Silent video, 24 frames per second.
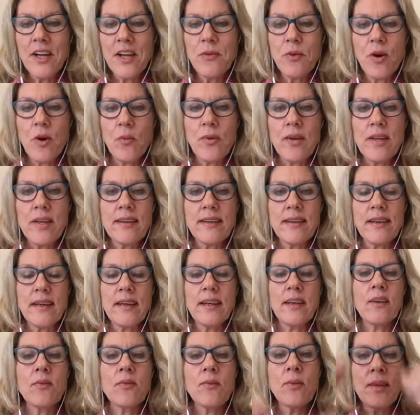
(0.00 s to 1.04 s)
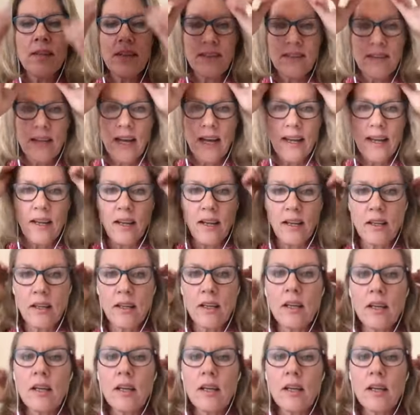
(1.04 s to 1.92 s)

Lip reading: what we did, we decided